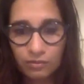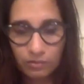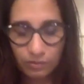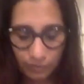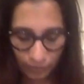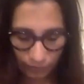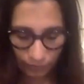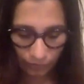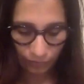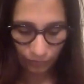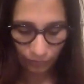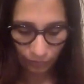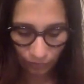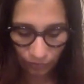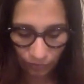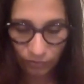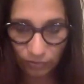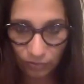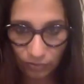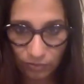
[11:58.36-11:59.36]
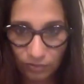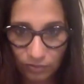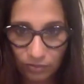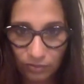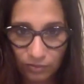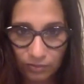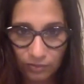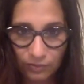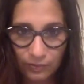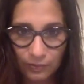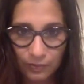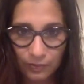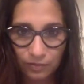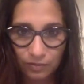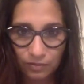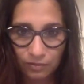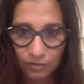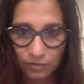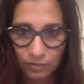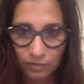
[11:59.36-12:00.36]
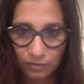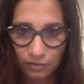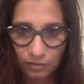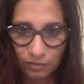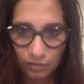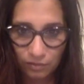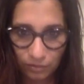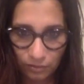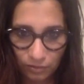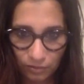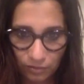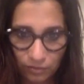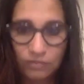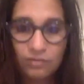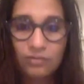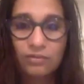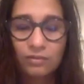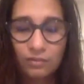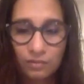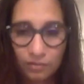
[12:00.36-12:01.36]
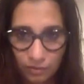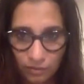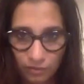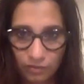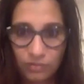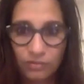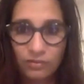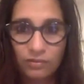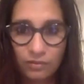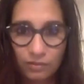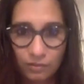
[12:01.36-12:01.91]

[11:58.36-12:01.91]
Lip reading: India's taken a series of measures, lockdown in